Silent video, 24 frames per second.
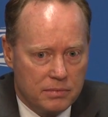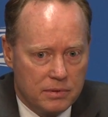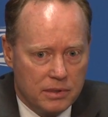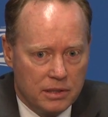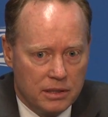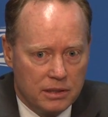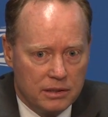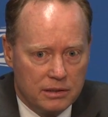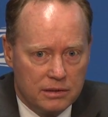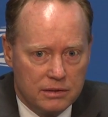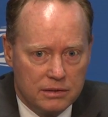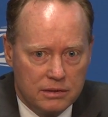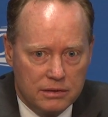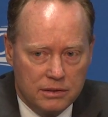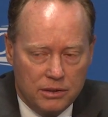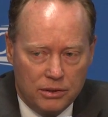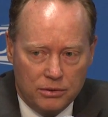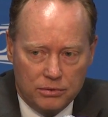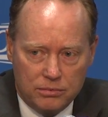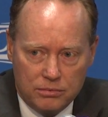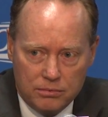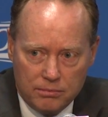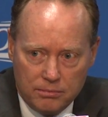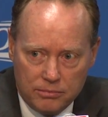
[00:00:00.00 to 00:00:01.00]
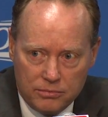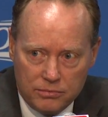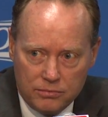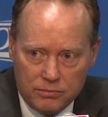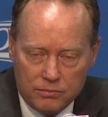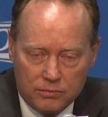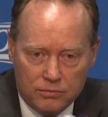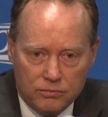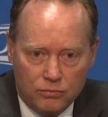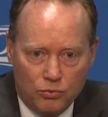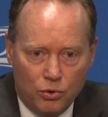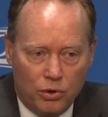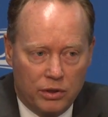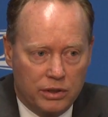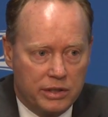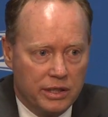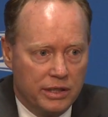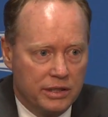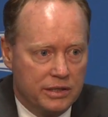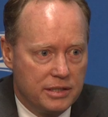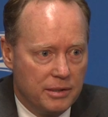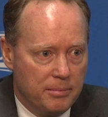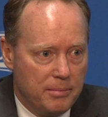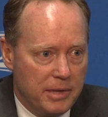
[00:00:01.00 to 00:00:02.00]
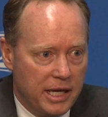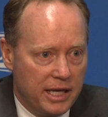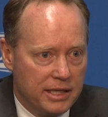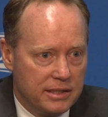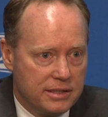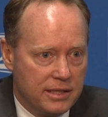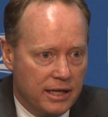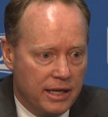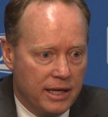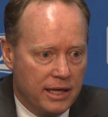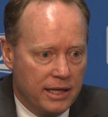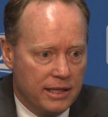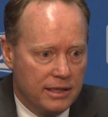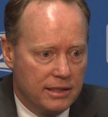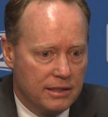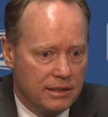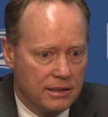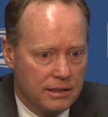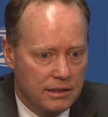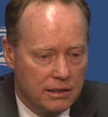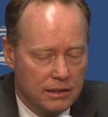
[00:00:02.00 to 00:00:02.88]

and you know, working to maintain